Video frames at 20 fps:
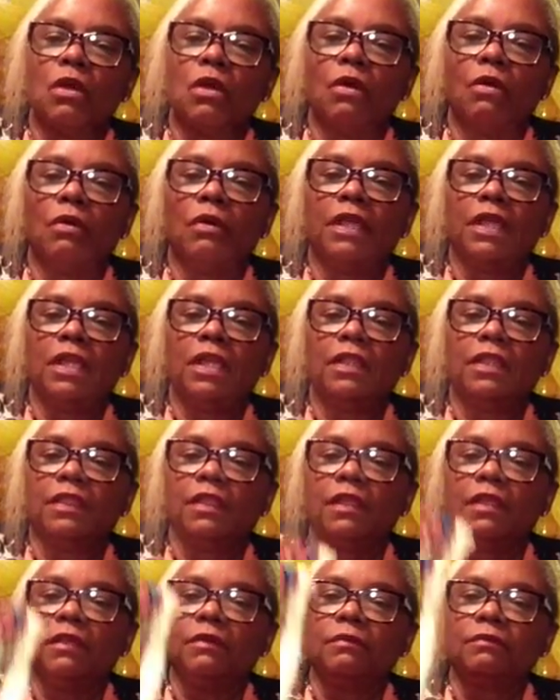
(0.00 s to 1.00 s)
or
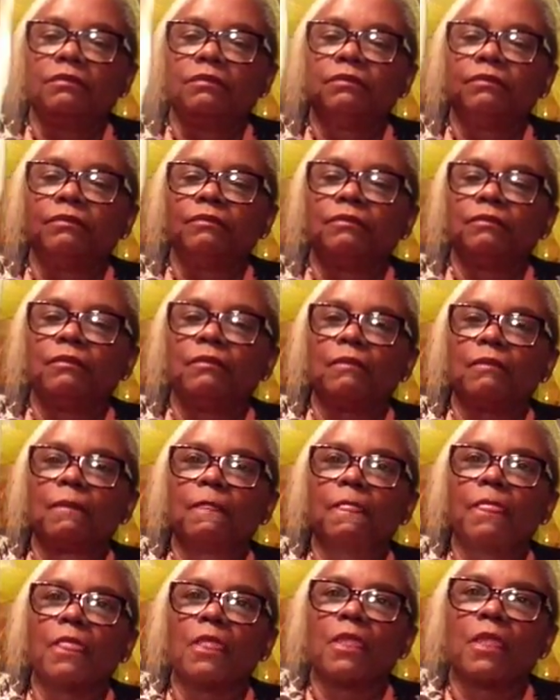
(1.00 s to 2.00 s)
anything.
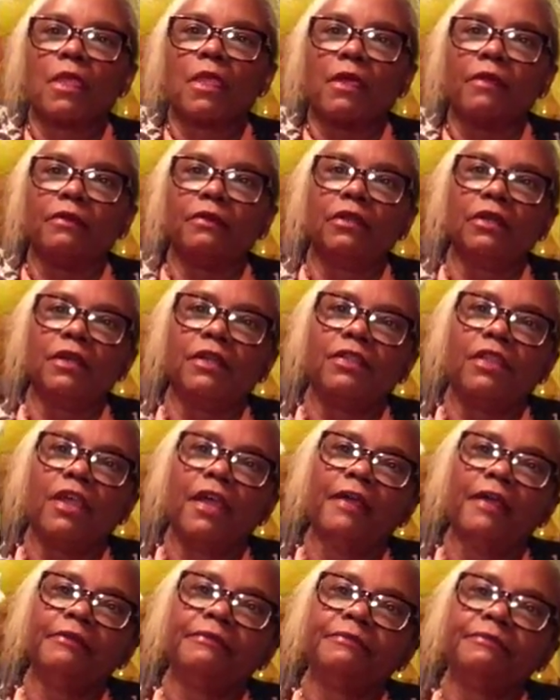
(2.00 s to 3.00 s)
Look at
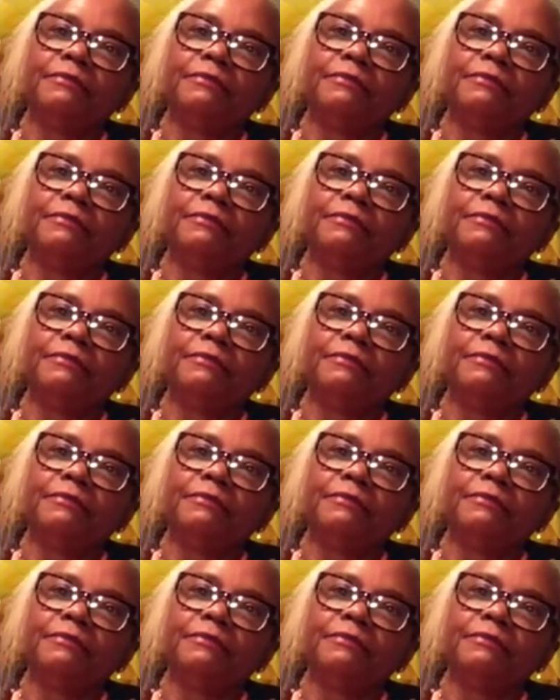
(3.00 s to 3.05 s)
that.